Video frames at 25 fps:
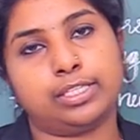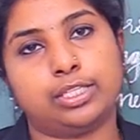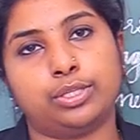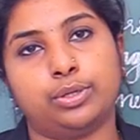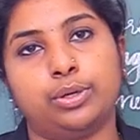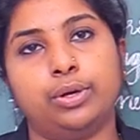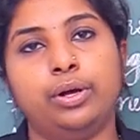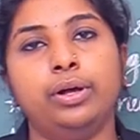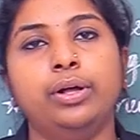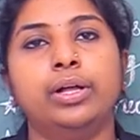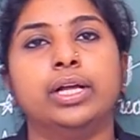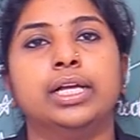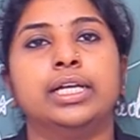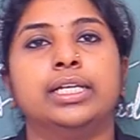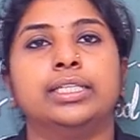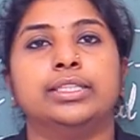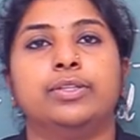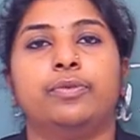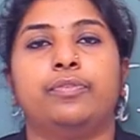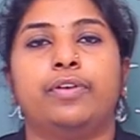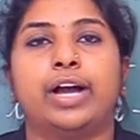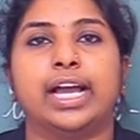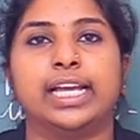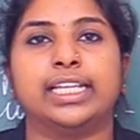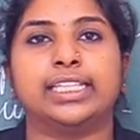So
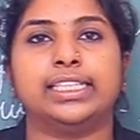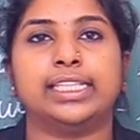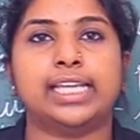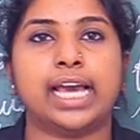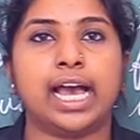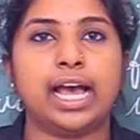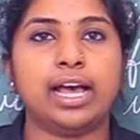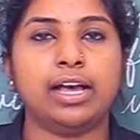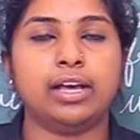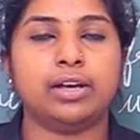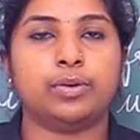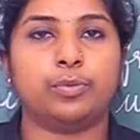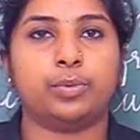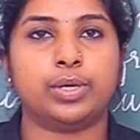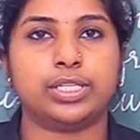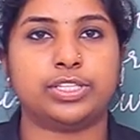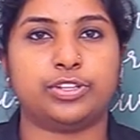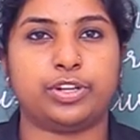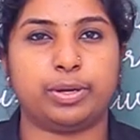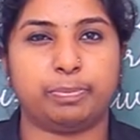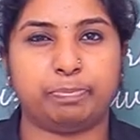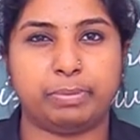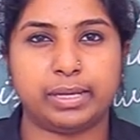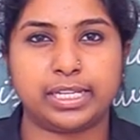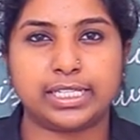the Vaidya
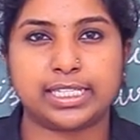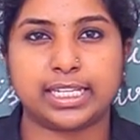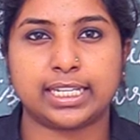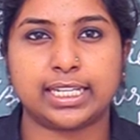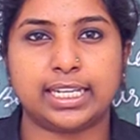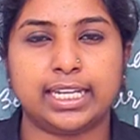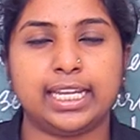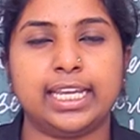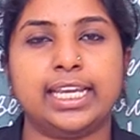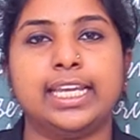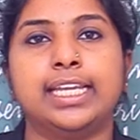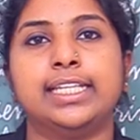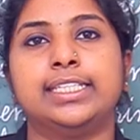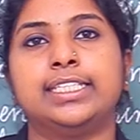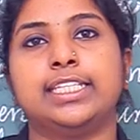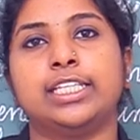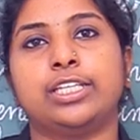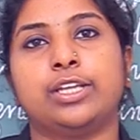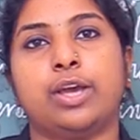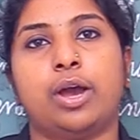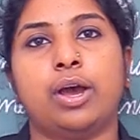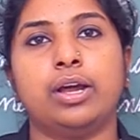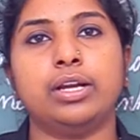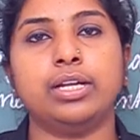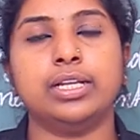was repeatedly
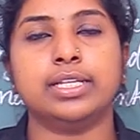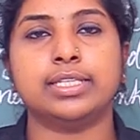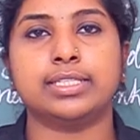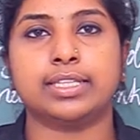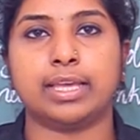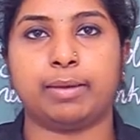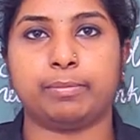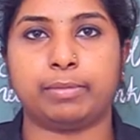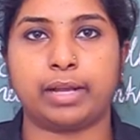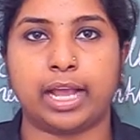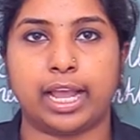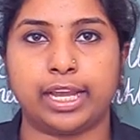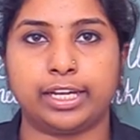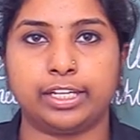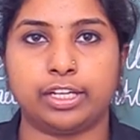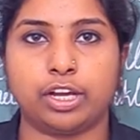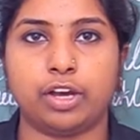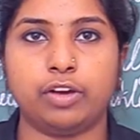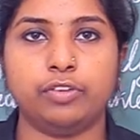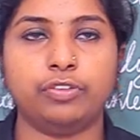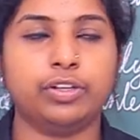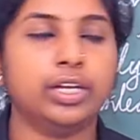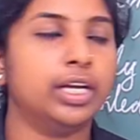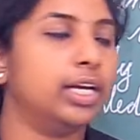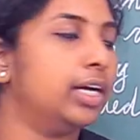hitting on some kind
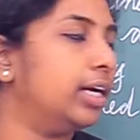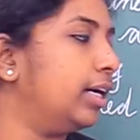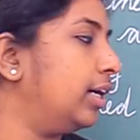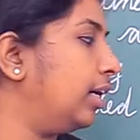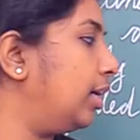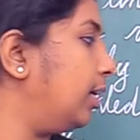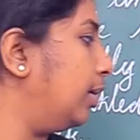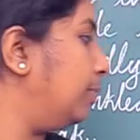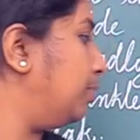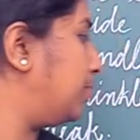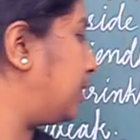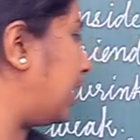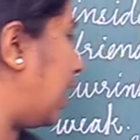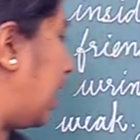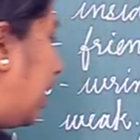of herbs.